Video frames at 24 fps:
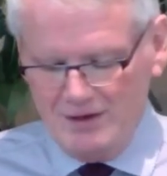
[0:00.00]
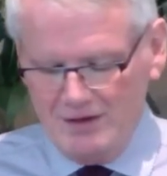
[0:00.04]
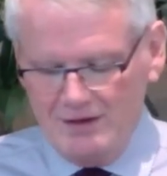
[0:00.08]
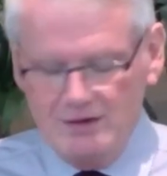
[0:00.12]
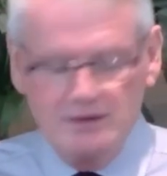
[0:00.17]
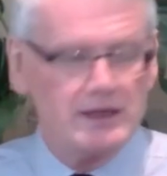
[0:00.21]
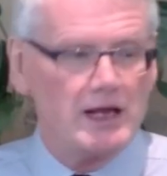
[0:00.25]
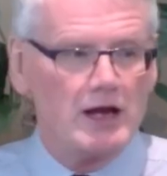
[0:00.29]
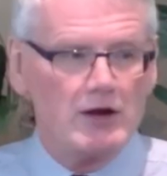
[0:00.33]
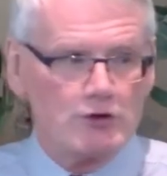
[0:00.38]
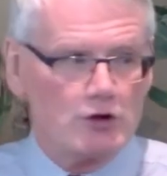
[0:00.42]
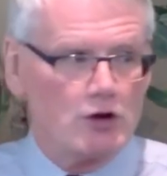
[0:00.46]

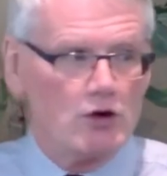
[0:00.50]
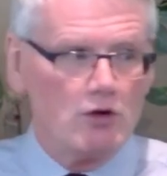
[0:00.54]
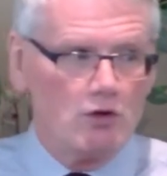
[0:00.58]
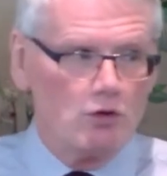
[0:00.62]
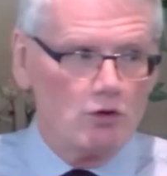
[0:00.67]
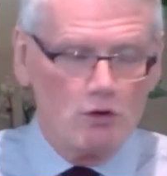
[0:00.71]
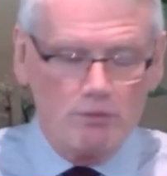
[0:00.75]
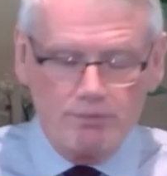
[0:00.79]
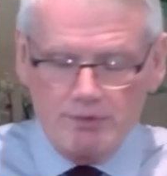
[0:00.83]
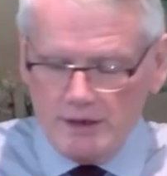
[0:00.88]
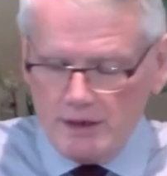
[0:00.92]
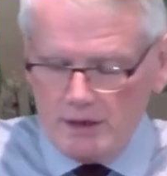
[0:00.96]
Now you're all
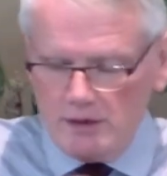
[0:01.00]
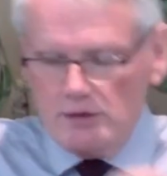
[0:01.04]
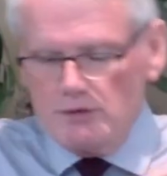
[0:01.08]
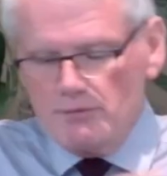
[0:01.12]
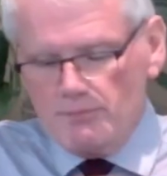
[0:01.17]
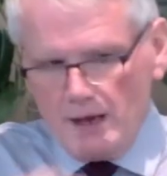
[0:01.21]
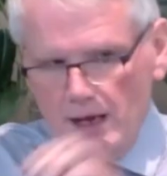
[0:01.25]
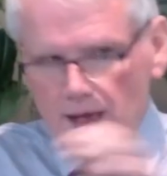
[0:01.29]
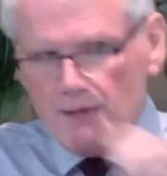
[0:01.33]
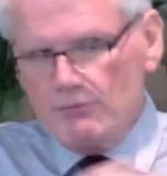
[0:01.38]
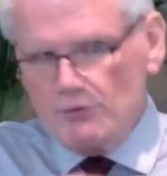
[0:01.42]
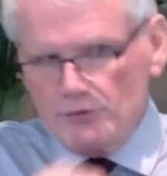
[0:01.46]
opening your
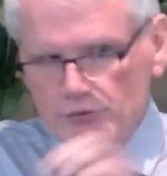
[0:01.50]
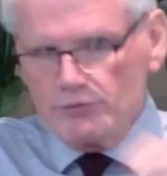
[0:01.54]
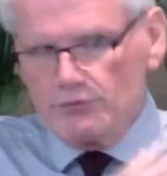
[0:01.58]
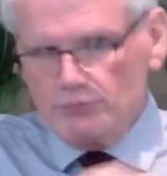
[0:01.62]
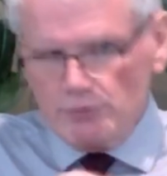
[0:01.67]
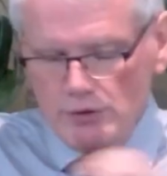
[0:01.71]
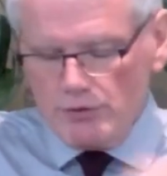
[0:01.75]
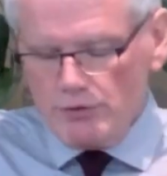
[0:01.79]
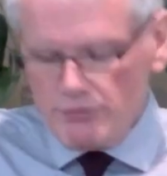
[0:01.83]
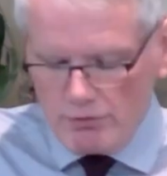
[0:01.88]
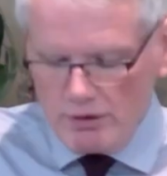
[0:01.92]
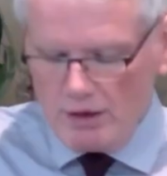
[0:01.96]
Bibles,
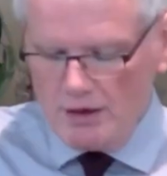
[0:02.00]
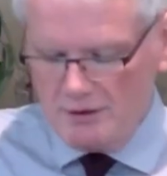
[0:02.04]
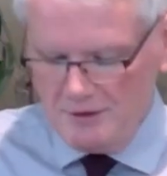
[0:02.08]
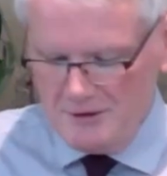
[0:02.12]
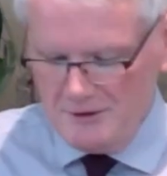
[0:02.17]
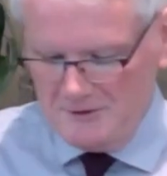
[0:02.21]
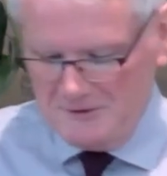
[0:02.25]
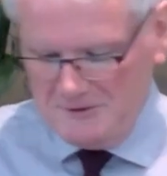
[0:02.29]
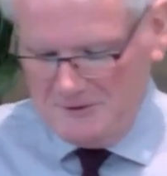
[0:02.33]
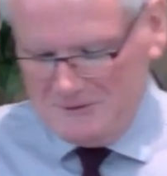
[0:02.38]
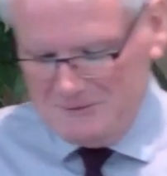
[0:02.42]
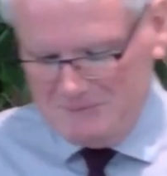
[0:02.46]
Ruth 3.
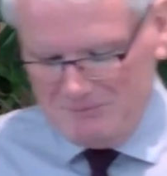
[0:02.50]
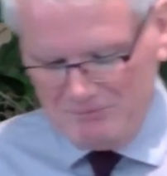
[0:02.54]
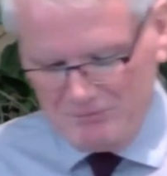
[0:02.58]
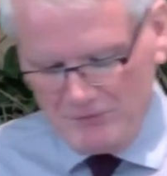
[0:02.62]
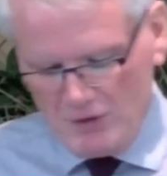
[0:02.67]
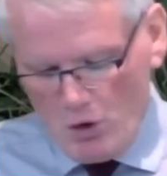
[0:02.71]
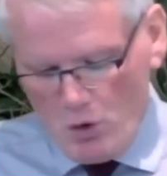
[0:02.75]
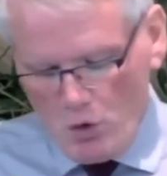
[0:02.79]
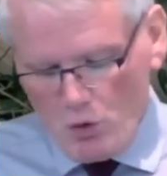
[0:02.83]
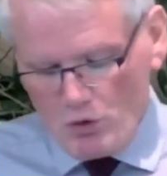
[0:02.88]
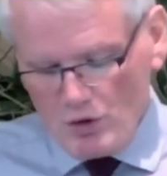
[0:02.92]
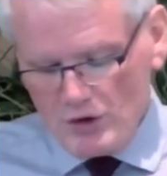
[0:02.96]

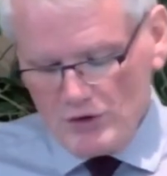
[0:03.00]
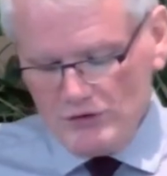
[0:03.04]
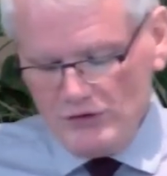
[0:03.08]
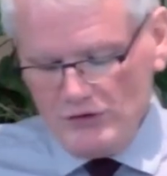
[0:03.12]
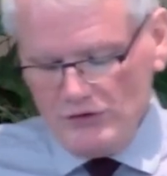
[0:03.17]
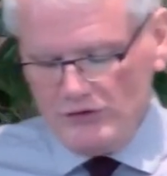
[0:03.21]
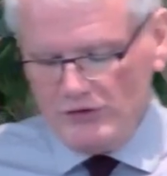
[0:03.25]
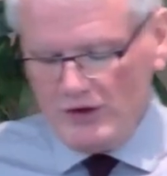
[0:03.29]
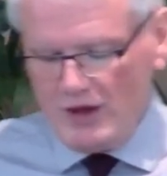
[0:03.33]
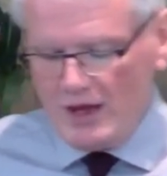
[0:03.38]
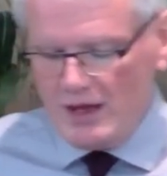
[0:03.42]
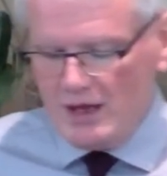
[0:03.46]
Or is
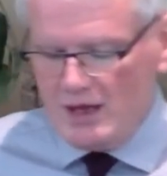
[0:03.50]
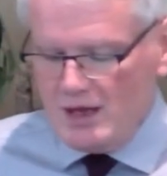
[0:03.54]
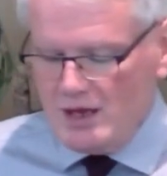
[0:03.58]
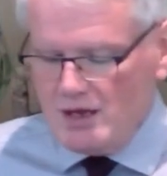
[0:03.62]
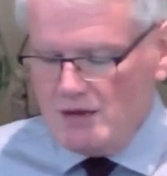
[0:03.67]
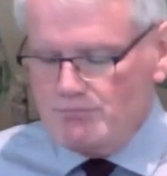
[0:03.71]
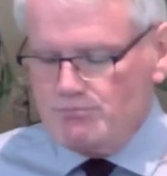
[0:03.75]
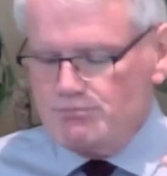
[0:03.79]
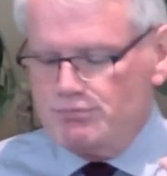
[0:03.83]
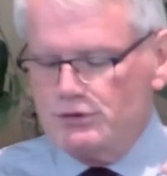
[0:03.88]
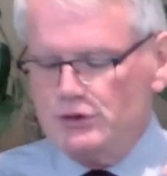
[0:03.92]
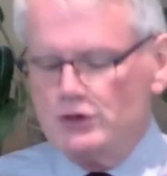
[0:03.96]
this a
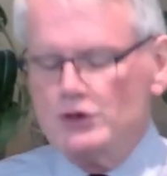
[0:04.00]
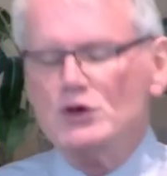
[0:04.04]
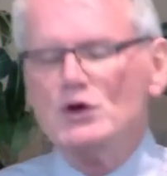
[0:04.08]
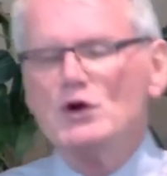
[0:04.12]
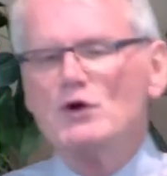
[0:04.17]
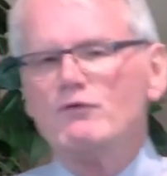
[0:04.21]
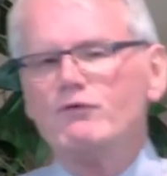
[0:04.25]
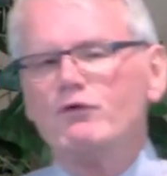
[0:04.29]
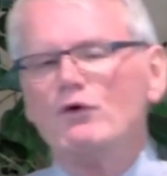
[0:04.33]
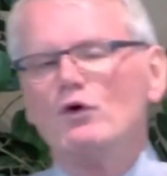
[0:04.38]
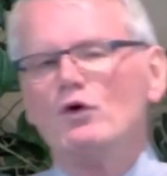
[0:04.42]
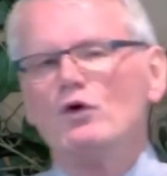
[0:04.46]

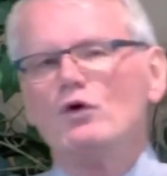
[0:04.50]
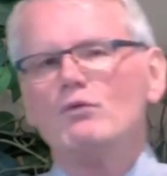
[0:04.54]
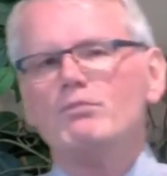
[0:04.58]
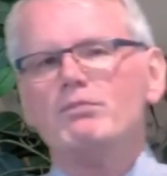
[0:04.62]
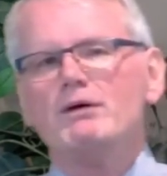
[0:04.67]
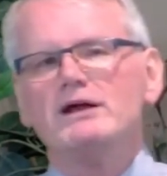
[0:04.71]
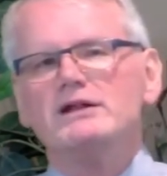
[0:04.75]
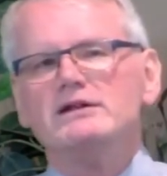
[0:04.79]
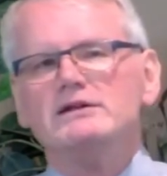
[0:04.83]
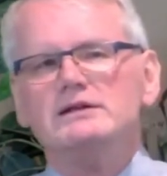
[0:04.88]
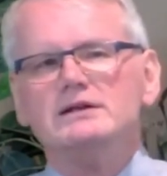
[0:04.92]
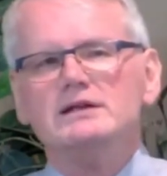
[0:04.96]
beautiful
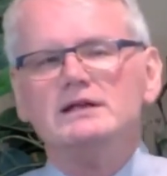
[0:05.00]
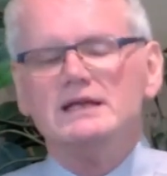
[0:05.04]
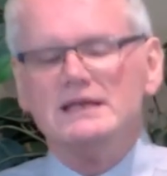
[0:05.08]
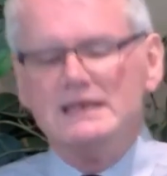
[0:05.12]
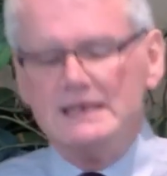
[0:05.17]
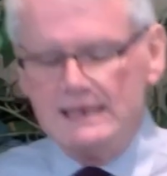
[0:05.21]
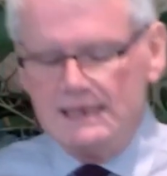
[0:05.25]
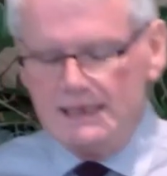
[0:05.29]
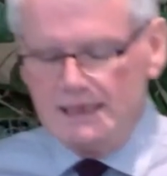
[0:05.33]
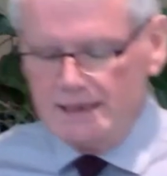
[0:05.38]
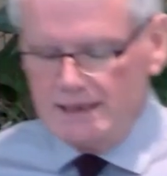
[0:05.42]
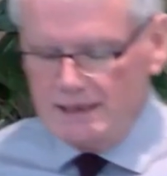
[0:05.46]
but
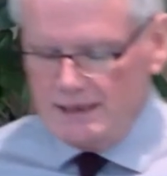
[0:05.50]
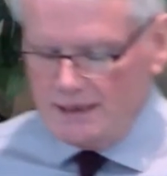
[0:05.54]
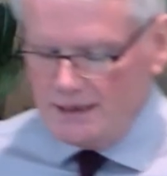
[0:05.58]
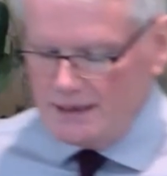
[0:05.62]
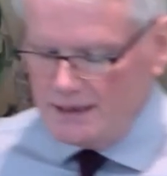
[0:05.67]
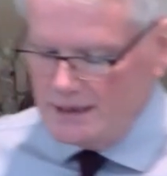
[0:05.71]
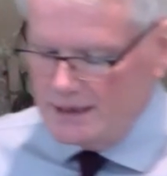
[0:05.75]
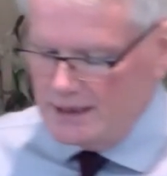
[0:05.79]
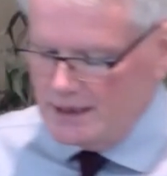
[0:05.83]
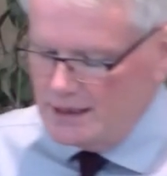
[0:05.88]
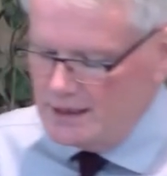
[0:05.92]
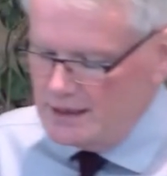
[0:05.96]

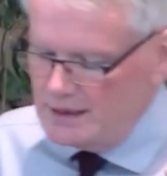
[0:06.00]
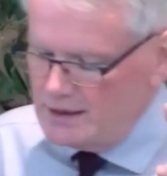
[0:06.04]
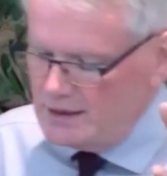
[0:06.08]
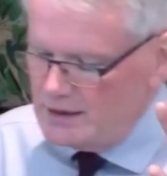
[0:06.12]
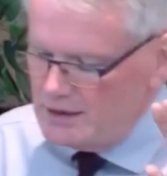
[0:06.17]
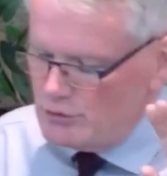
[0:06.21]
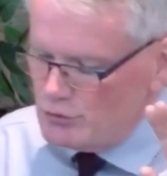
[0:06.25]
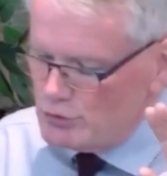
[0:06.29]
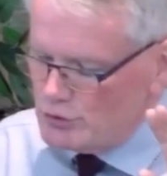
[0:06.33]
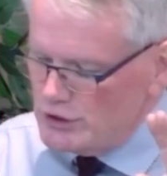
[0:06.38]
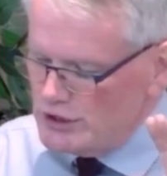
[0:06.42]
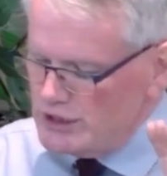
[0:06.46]
needy
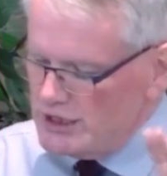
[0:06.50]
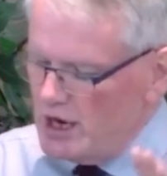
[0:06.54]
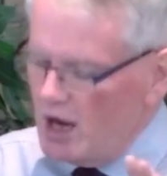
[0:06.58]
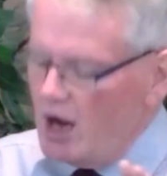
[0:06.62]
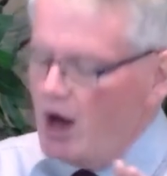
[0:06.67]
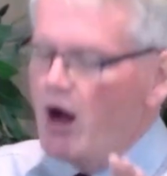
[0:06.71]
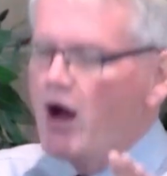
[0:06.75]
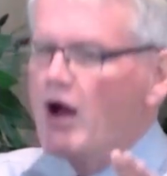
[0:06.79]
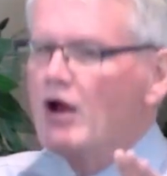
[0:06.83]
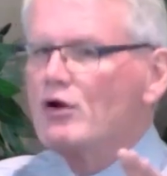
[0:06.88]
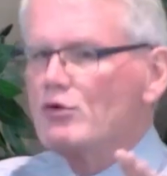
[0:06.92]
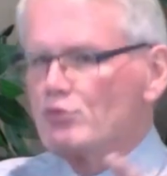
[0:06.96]

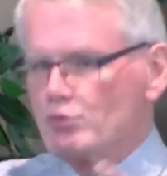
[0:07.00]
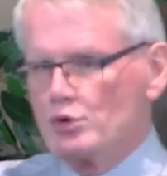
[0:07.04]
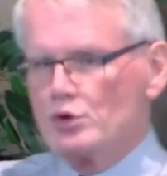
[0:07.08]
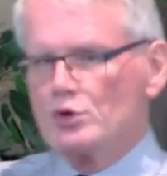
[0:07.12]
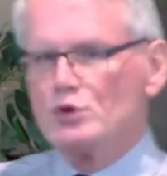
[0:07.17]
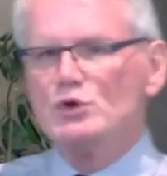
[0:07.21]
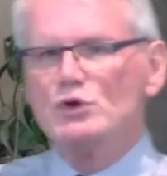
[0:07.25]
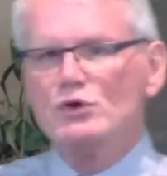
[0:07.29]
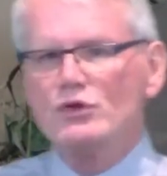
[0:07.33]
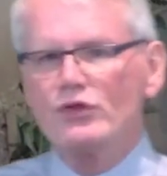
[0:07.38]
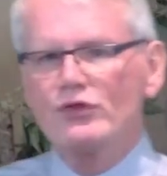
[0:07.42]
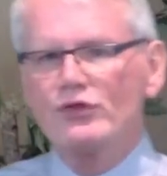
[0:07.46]
young
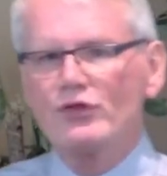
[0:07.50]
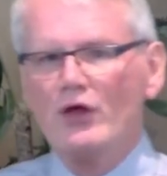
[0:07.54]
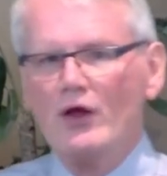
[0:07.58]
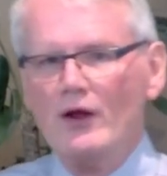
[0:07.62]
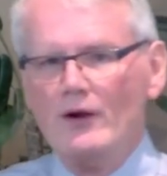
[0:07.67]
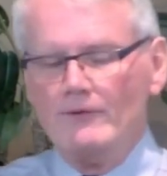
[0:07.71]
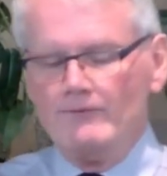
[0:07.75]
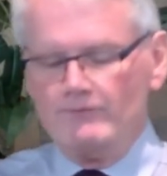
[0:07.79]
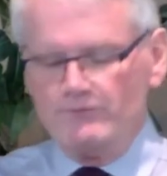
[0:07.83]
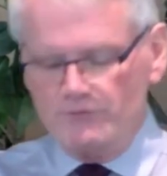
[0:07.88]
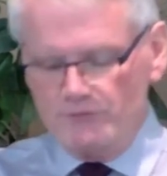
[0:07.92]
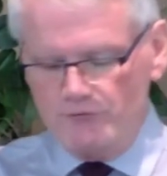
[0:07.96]
Ruth
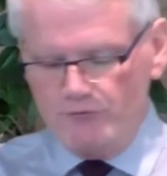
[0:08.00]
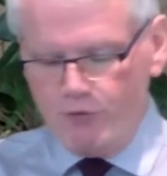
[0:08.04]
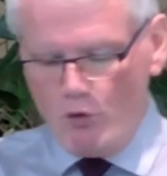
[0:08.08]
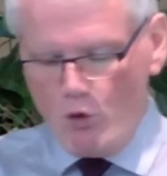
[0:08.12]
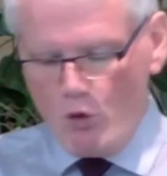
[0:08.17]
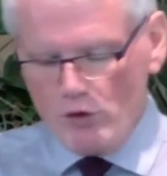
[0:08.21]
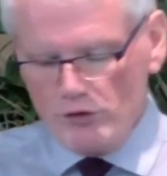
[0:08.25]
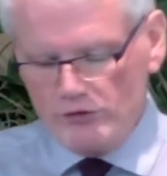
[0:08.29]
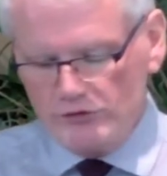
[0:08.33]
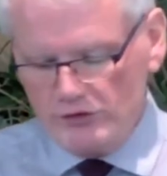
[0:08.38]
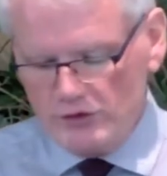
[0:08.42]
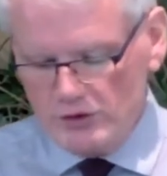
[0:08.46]

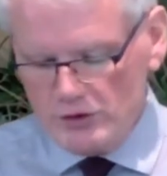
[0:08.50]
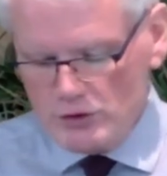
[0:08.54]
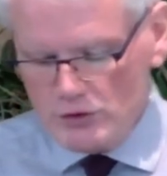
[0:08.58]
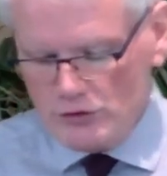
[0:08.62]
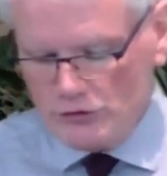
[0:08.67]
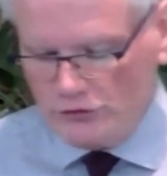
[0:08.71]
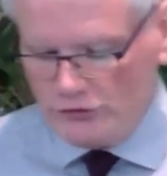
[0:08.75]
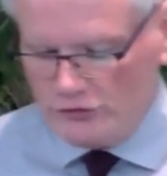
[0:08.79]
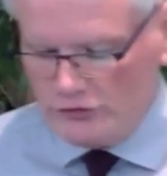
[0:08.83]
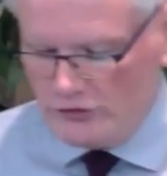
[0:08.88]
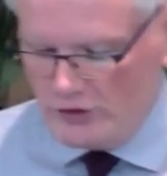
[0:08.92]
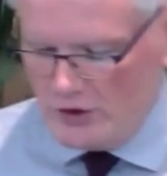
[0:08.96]
forcing
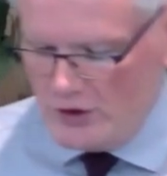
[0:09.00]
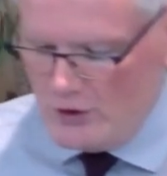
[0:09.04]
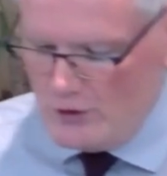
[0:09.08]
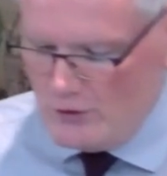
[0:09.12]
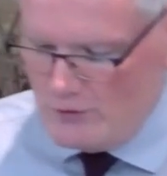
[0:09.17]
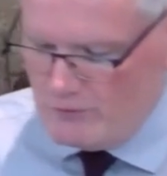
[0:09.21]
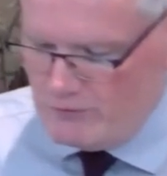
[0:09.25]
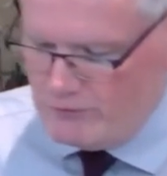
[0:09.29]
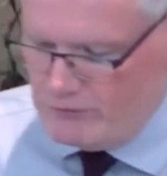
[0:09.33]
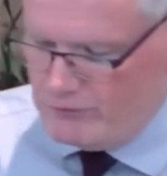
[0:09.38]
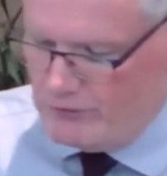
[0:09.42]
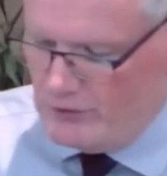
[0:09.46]

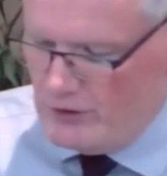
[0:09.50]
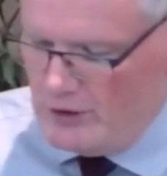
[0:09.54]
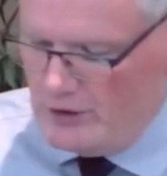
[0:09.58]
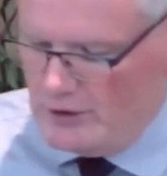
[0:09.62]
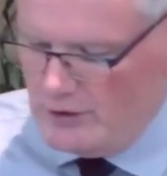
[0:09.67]
herself